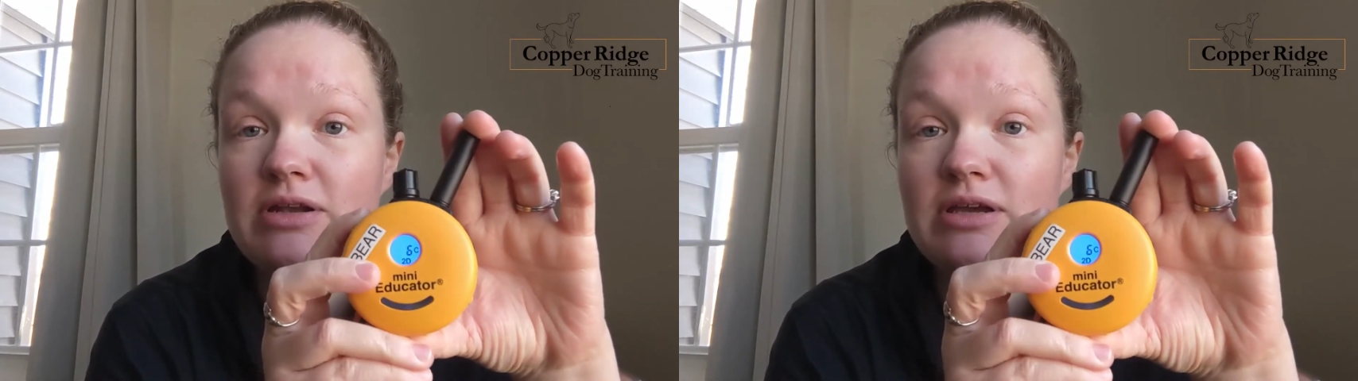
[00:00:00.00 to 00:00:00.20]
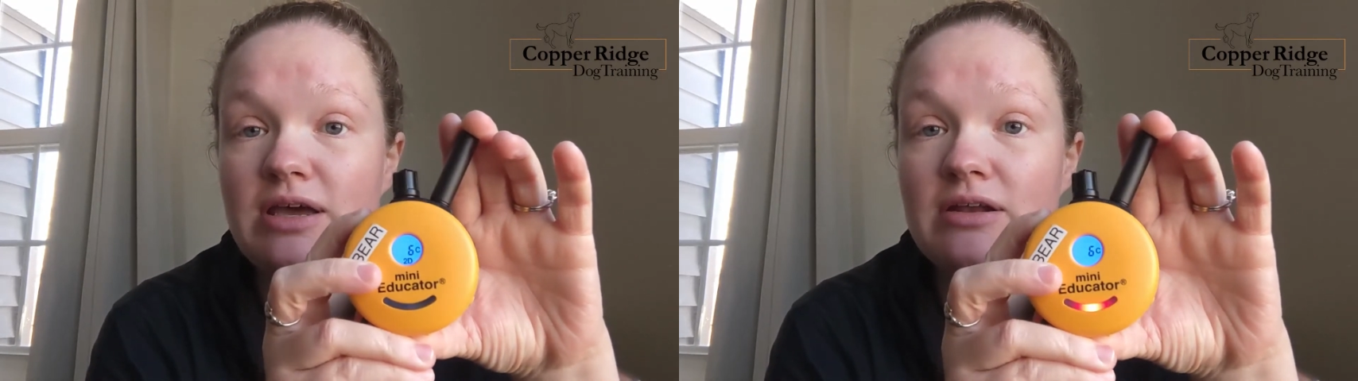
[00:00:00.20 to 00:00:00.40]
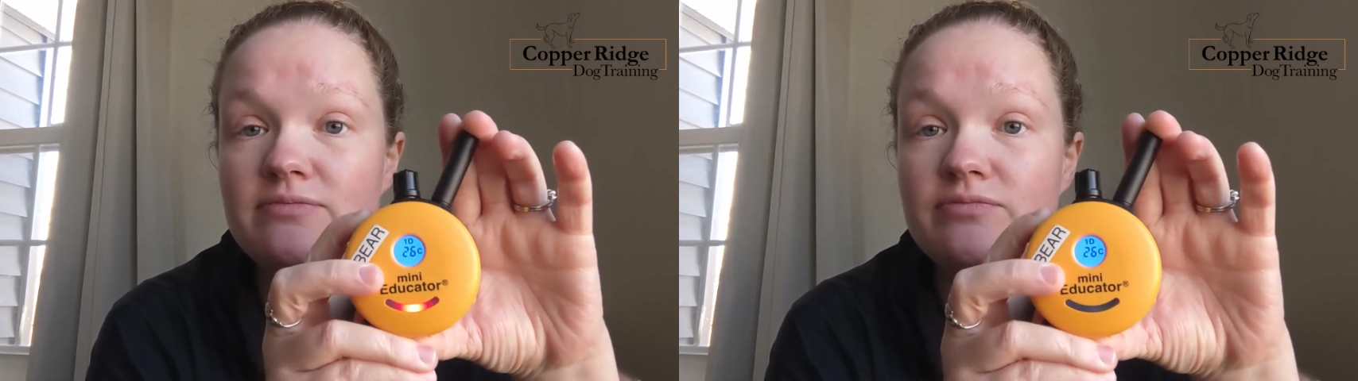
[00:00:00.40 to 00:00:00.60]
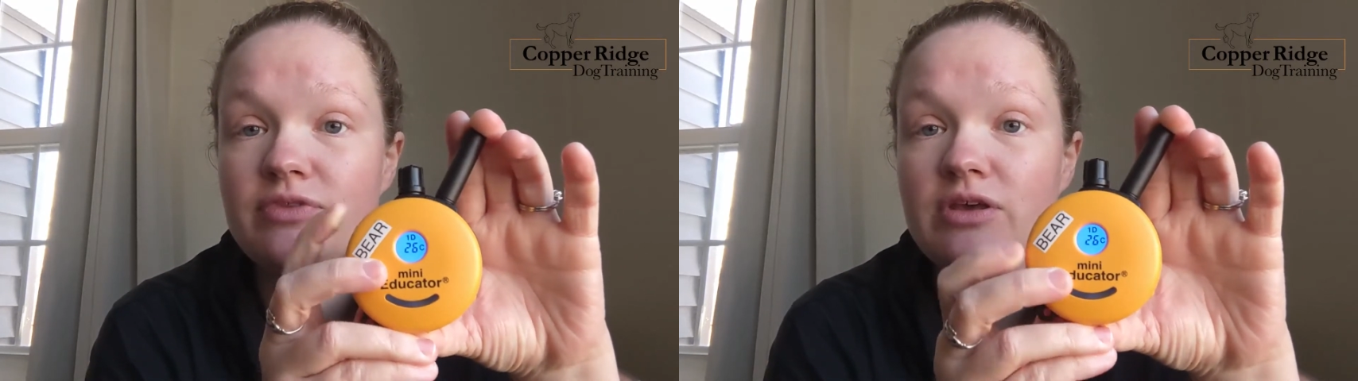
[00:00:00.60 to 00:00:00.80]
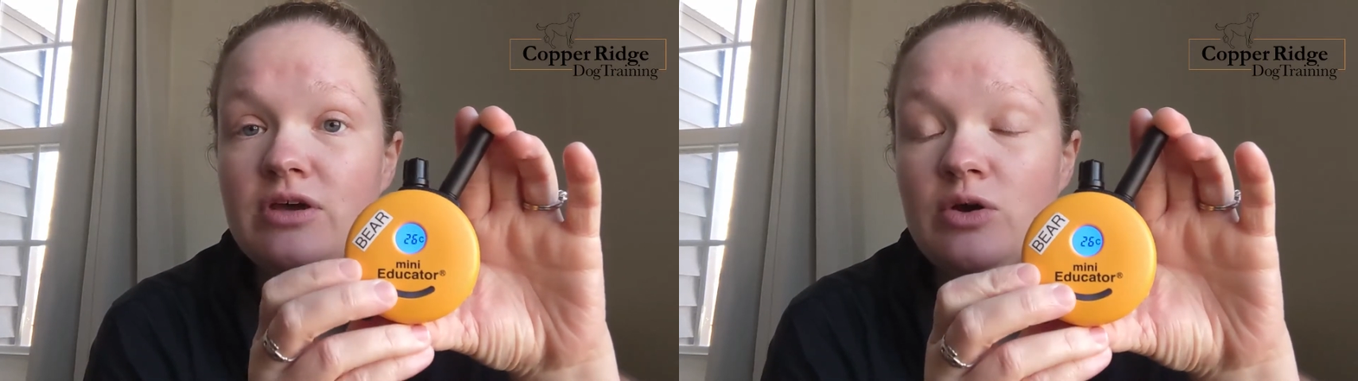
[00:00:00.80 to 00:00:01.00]
again,
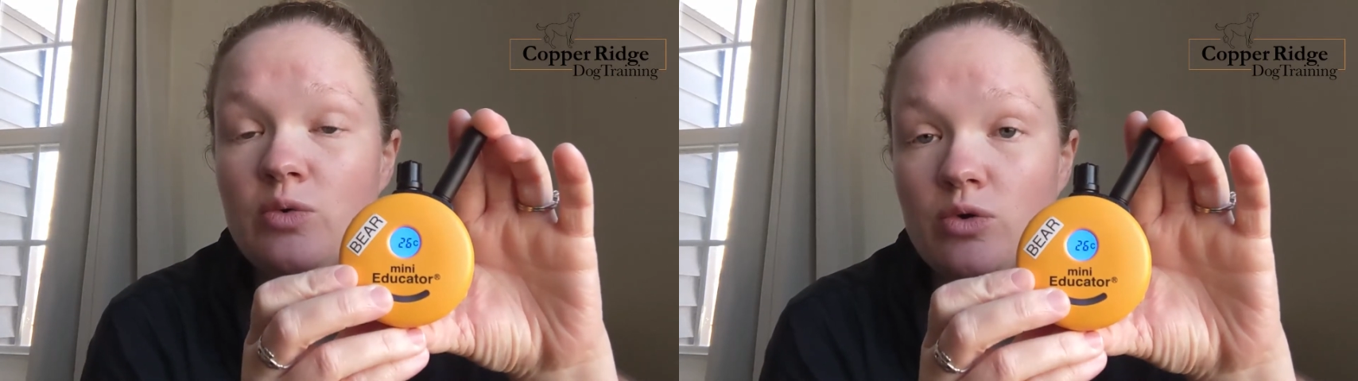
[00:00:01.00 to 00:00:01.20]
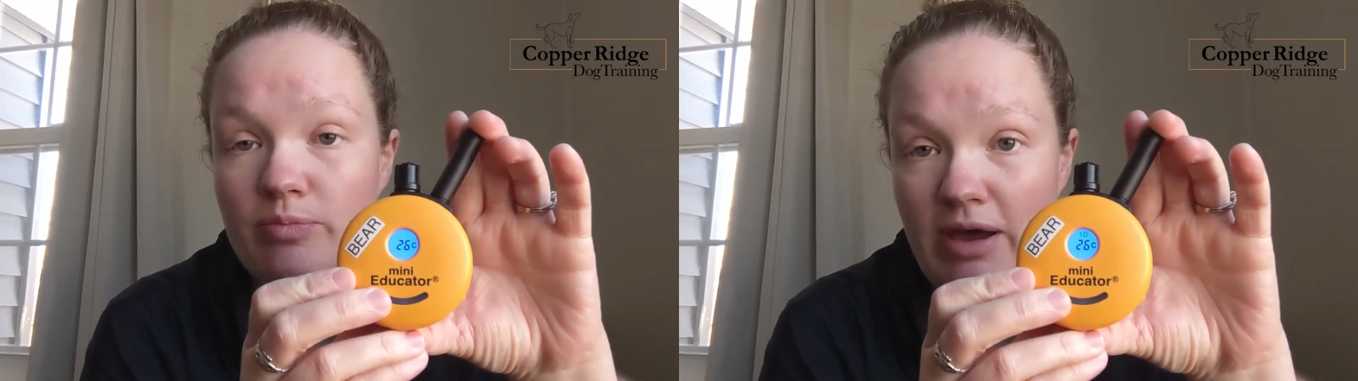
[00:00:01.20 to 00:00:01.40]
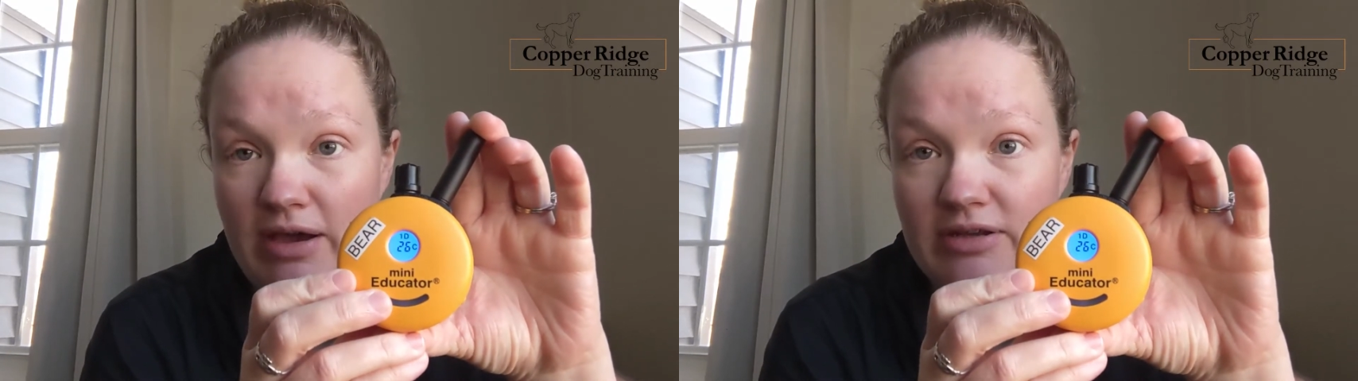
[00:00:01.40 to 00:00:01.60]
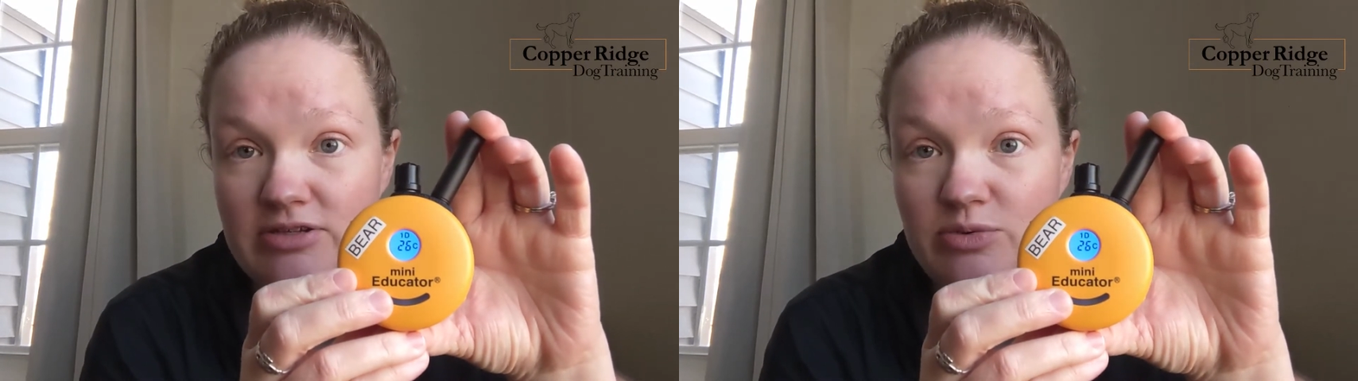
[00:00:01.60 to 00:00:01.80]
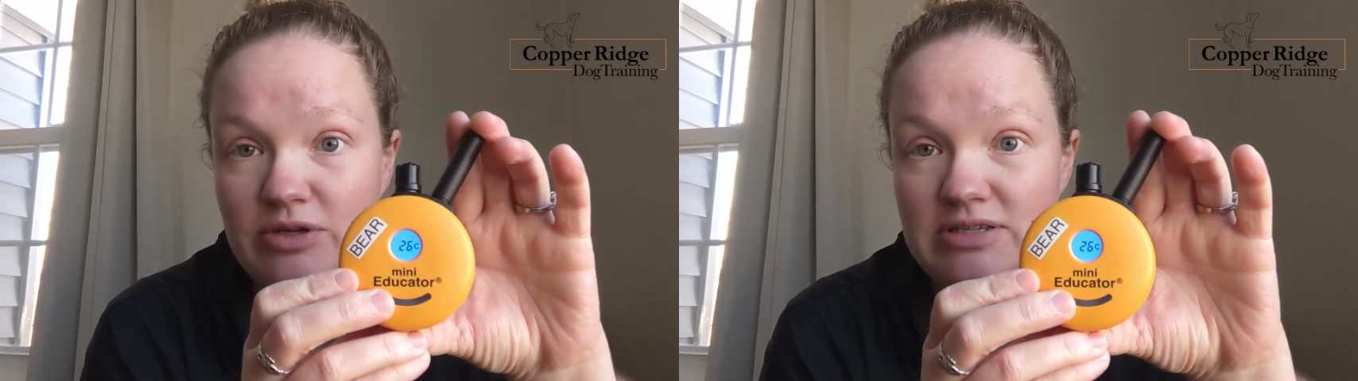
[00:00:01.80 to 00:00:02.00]
we're back at a
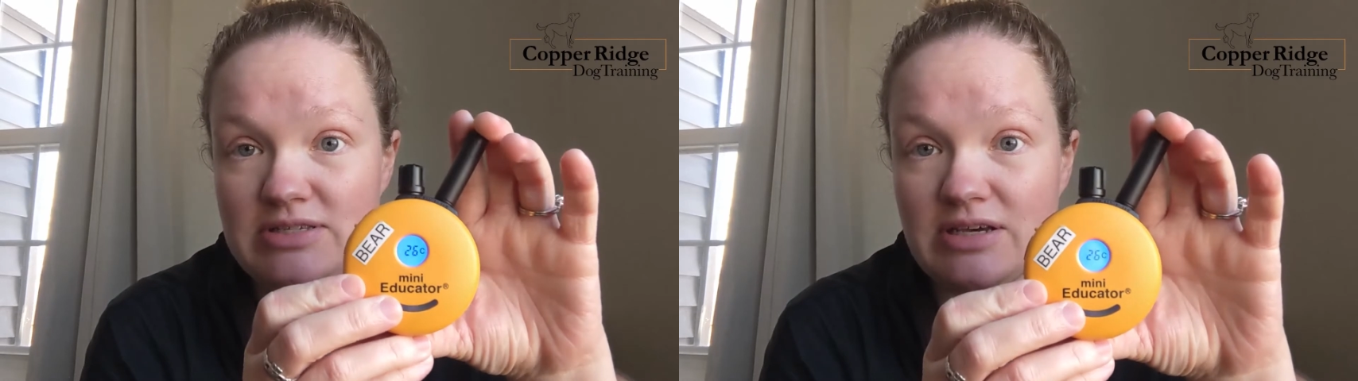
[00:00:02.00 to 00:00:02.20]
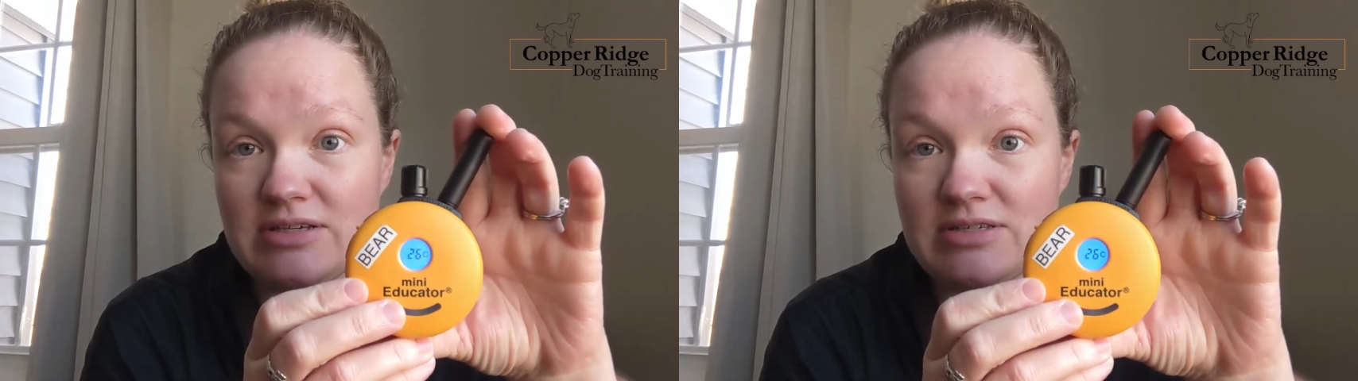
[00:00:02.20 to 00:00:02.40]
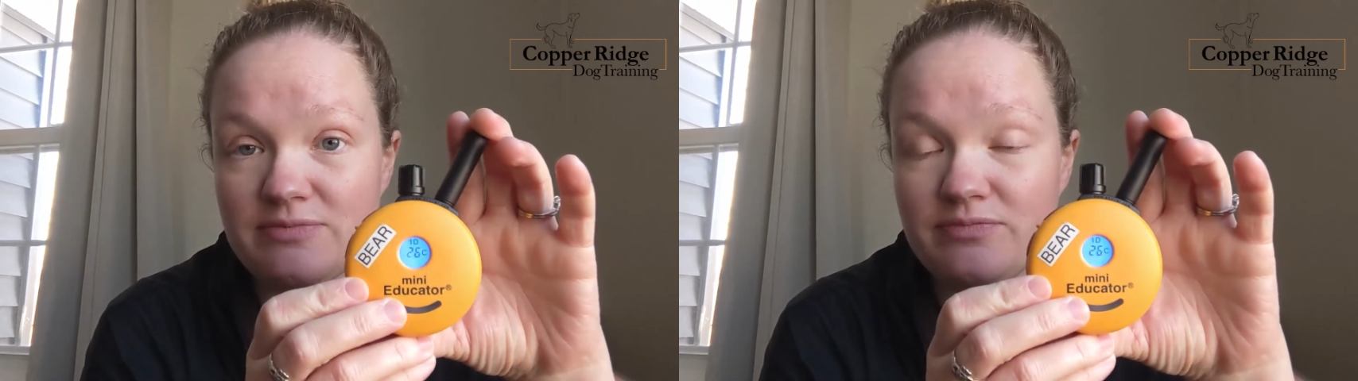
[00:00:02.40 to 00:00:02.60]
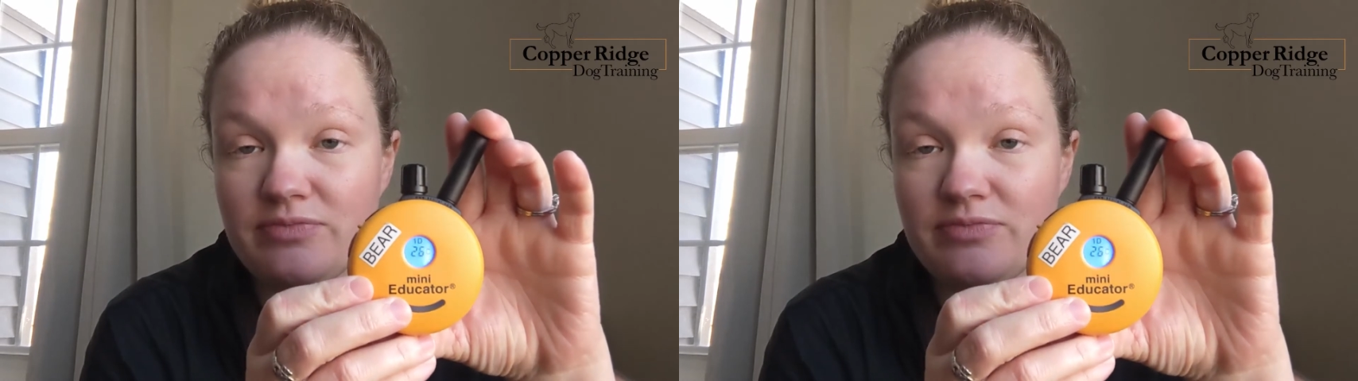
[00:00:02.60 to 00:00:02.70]
26.